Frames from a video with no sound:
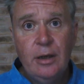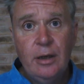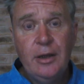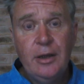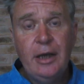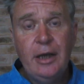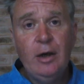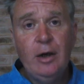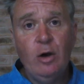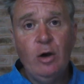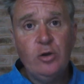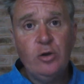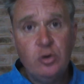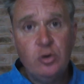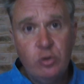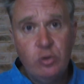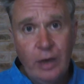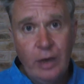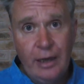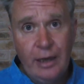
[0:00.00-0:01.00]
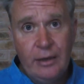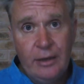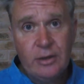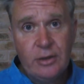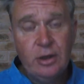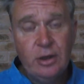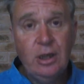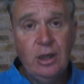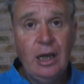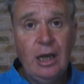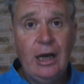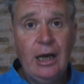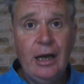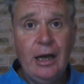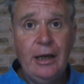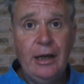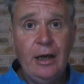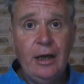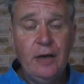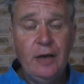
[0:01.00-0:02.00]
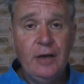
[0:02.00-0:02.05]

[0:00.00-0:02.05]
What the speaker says: They are trained to lie,